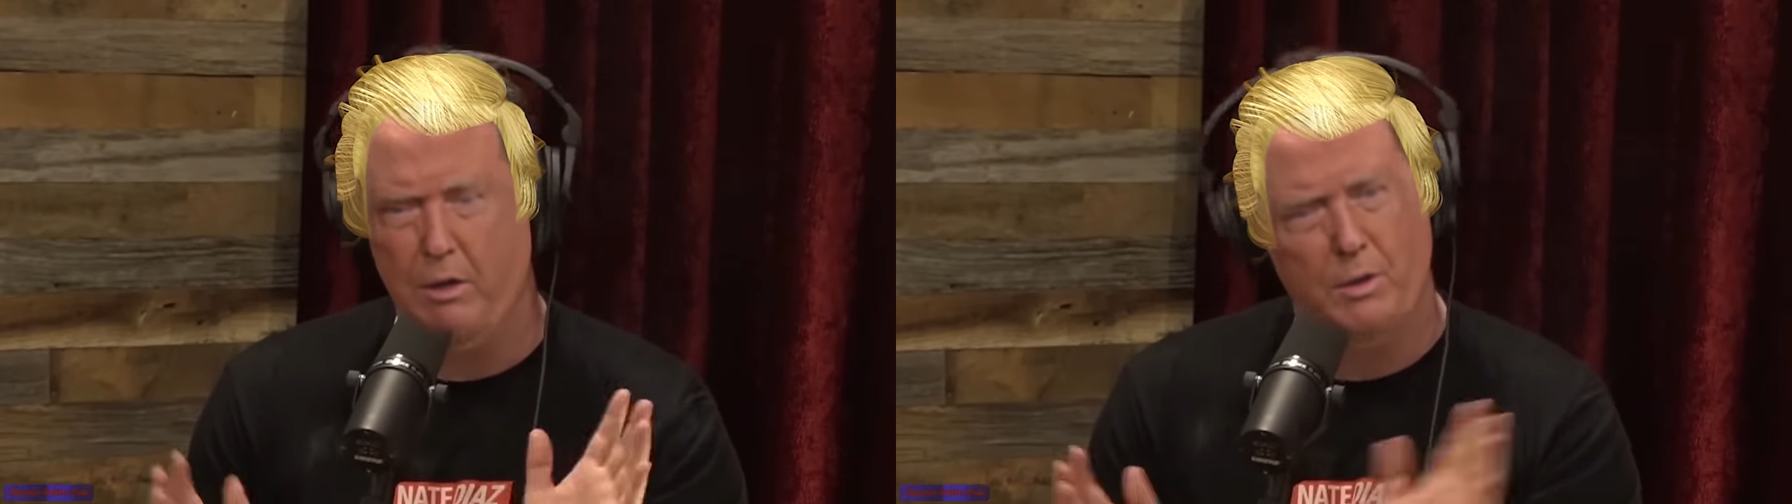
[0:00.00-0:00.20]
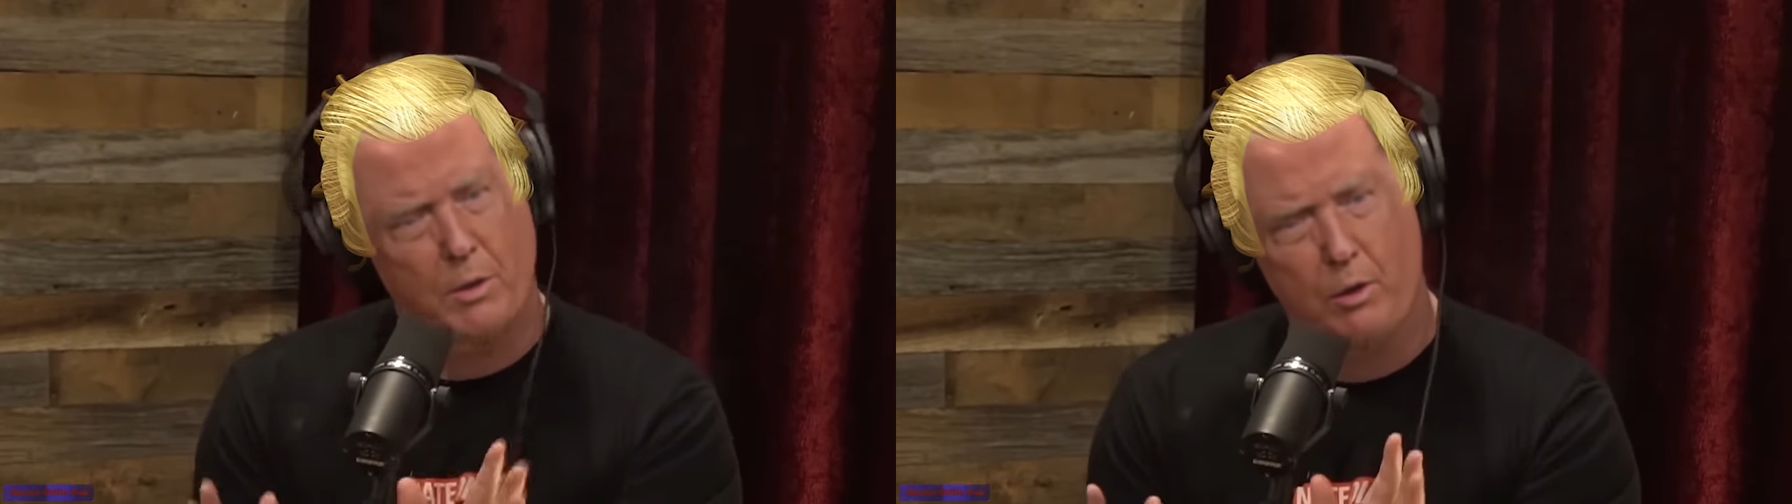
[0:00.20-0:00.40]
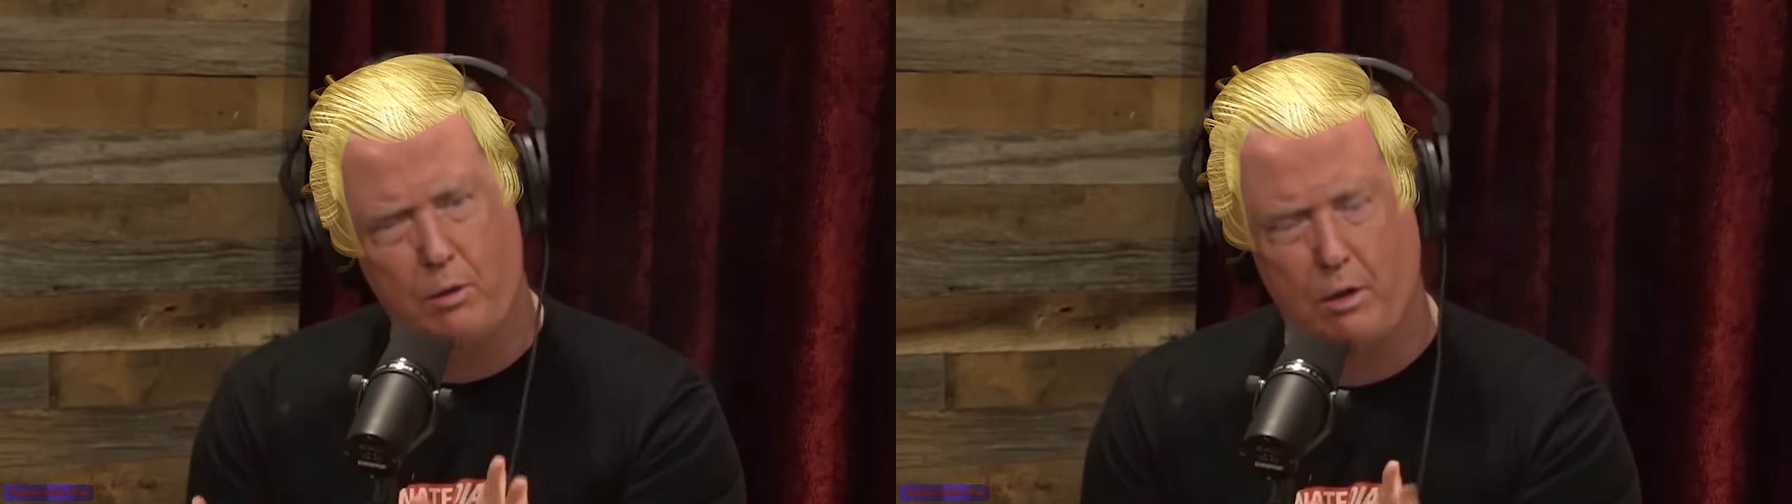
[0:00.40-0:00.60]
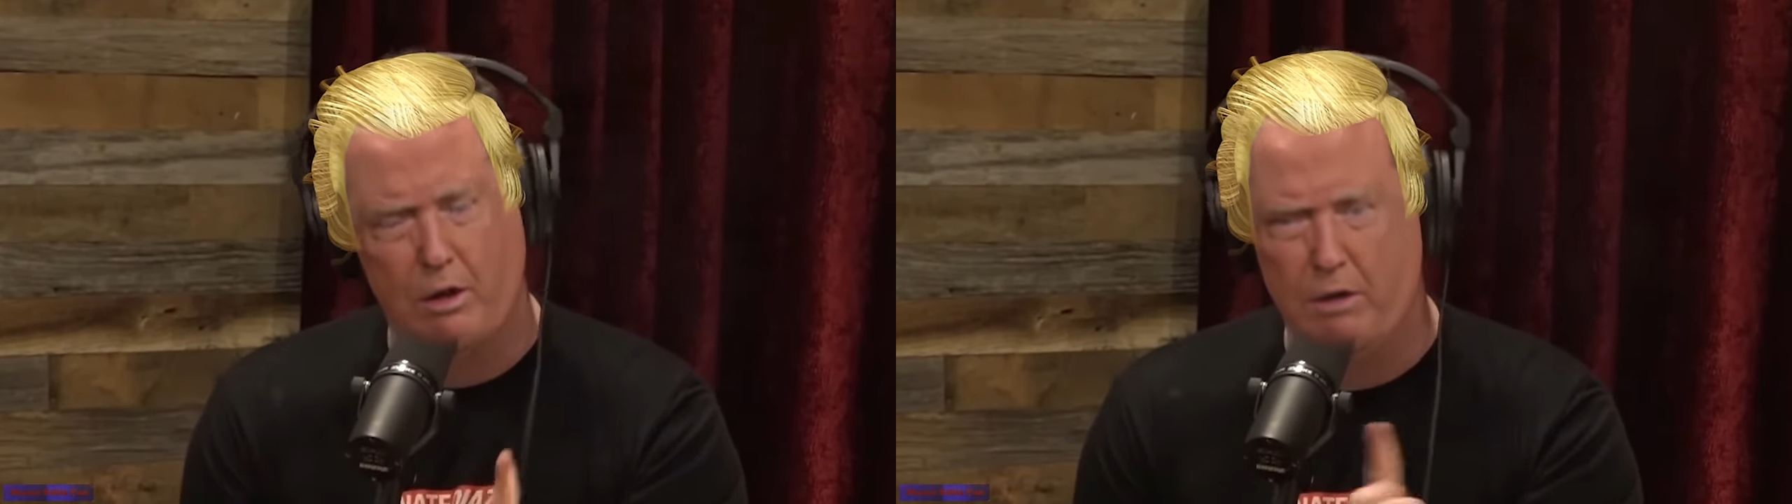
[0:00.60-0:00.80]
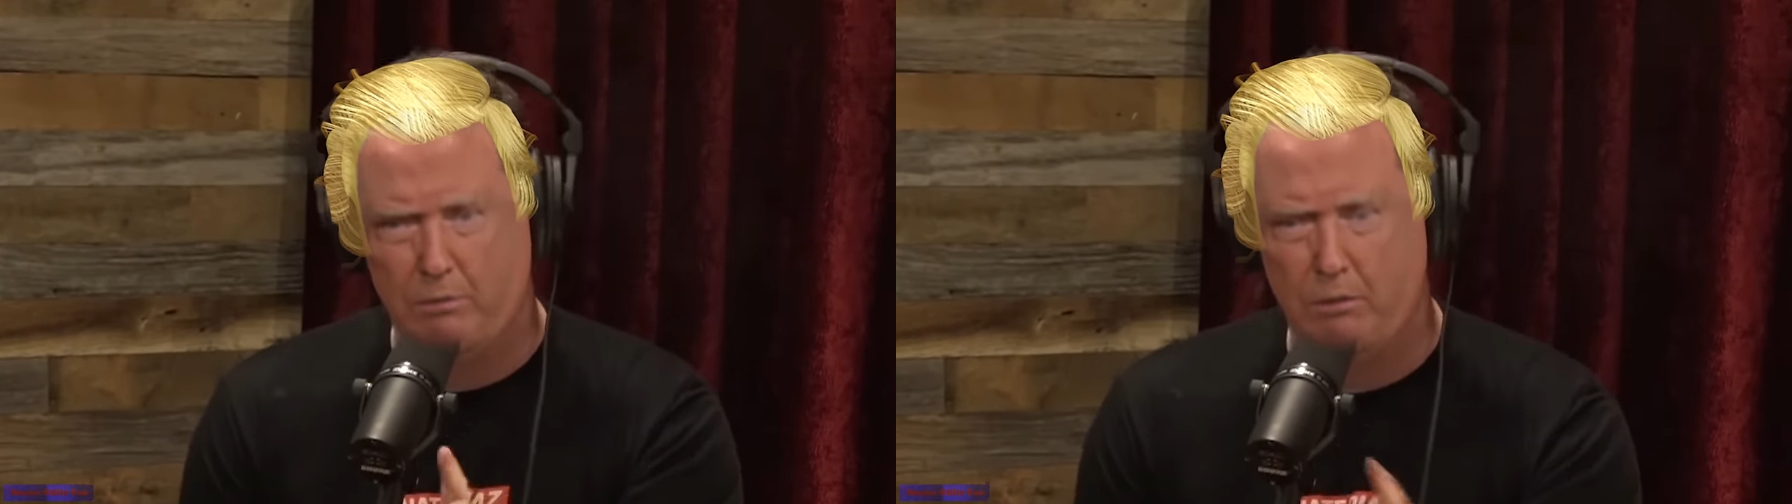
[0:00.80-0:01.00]
they're
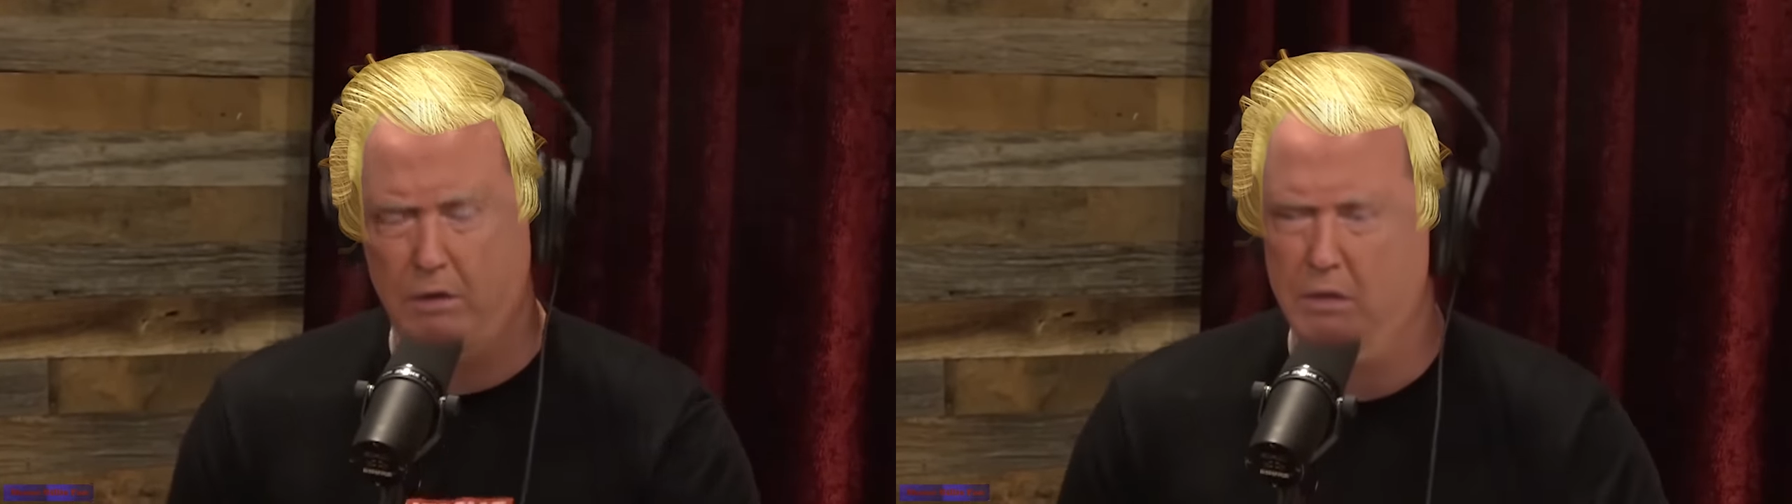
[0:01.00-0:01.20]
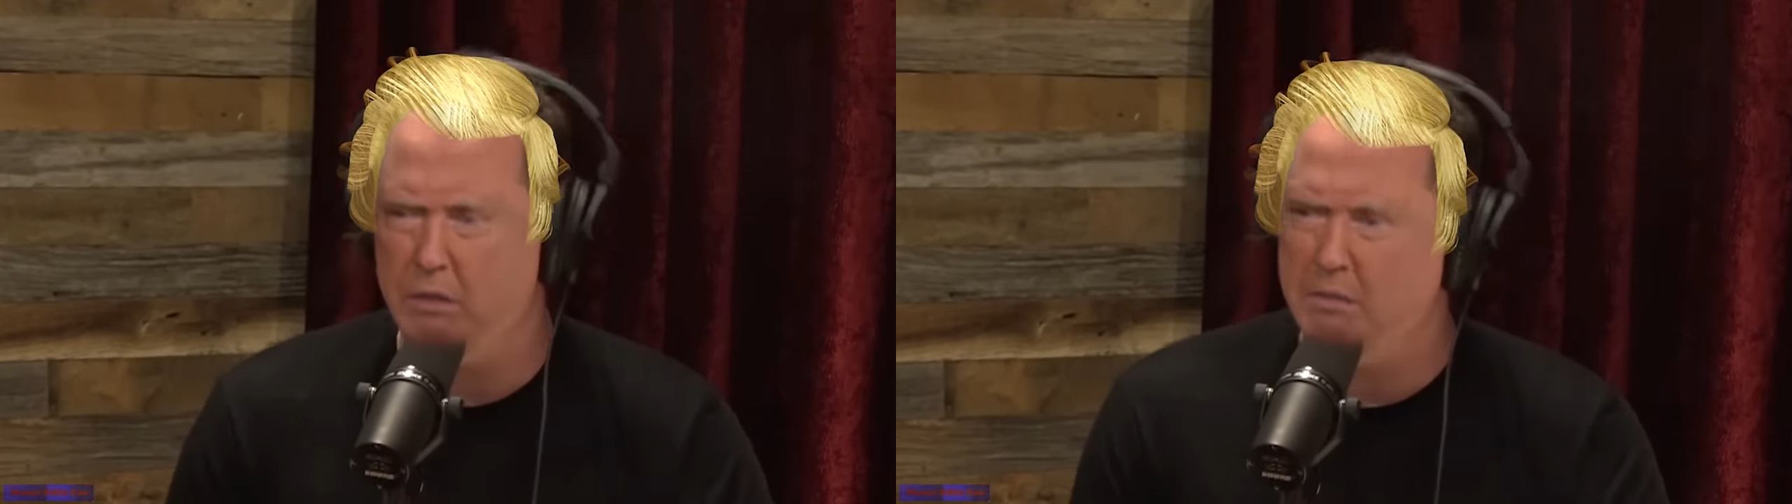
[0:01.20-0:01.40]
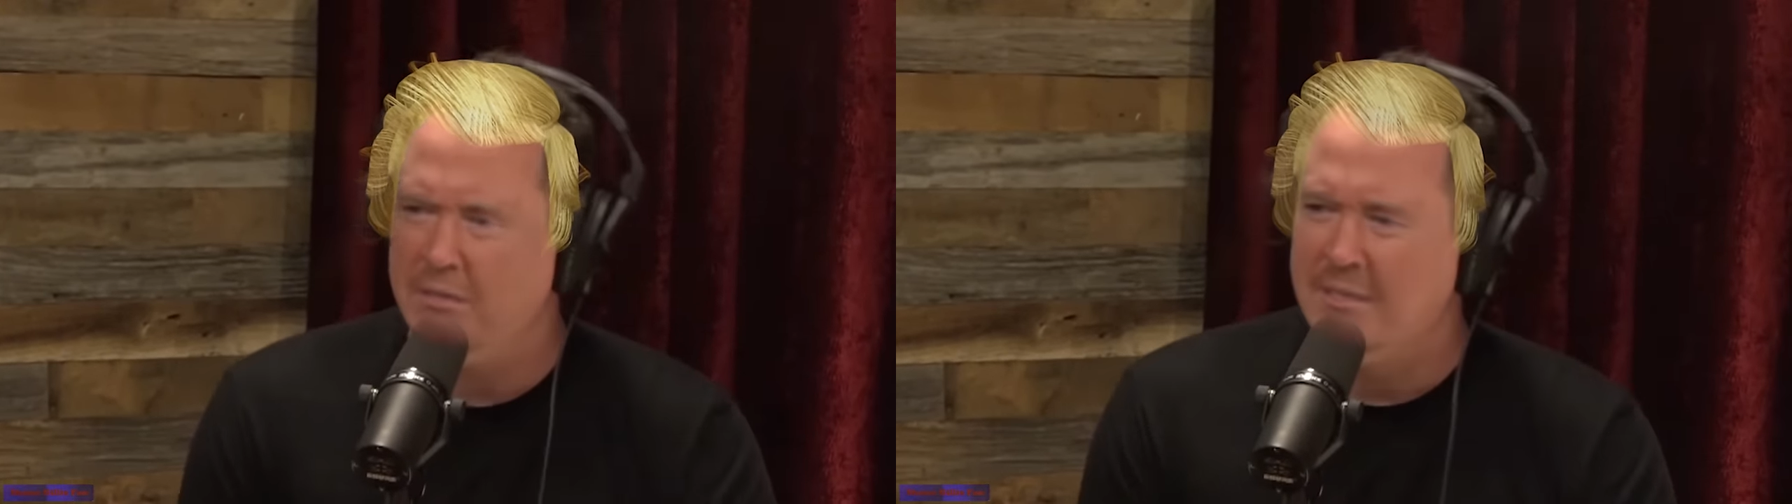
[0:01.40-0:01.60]
okay. Pretty good.